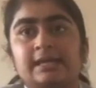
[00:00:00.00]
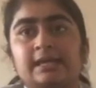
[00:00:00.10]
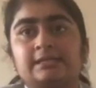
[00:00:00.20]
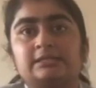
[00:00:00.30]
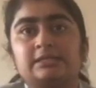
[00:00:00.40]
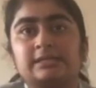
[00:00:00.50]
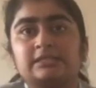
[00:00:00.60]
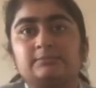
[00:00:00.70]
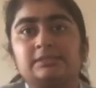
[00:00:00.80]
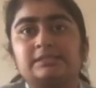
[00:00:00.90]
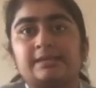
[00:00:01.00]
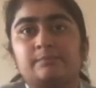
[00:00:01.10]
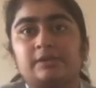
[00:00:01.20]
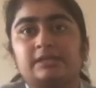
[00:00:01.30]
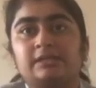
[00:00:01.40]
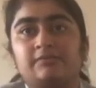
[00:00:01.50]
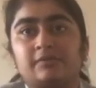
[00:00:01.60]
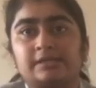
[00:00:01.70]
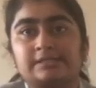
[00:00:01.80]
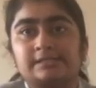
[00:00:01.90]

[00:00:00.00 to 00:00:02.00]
deductible temporary difference